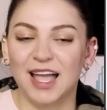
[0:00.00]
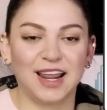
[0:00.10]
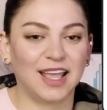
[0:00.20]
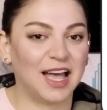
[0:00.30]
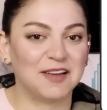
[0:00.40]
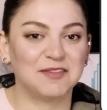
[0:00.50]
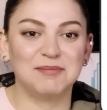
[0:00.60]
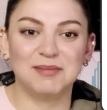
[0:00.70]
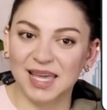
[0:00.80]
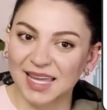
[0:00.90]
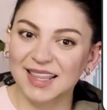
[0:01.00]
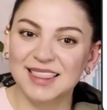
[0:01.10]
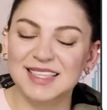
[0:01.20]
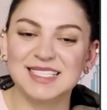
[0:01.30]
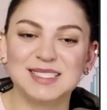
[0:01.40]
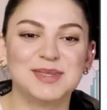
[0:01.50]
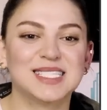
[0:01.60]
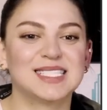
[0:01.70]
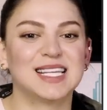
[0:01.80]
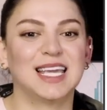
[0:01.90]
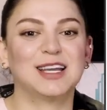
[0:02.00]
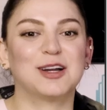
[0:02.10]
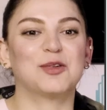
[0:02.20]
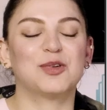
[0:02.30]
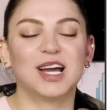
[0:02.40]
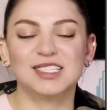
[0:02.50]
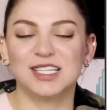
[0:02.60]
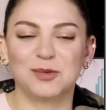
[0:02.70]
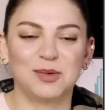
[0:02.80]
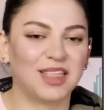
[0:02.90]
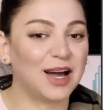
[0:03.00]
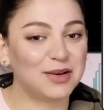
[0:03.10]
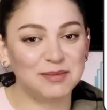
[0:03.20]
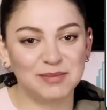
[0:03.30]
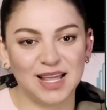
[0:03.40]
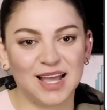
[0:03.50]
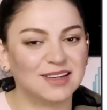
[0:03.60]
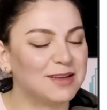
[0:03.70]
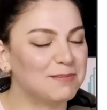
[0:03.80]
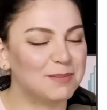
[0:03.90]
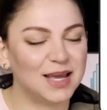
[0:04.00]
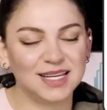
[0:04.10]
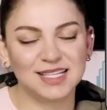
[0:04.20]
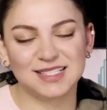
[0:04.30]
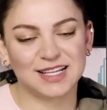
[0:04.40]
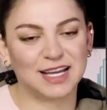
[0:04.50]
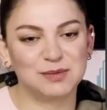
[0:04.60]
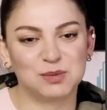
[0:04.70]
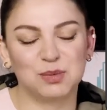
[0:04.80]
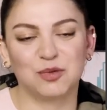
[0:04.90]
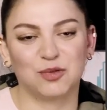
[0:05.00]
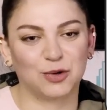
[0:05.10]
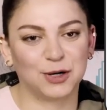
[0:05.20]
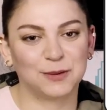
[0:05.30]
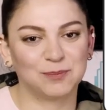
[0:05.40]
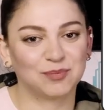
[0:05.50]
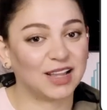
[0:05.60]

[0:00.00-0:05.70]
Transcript: and I have made this mistake of writing without a plan many times before,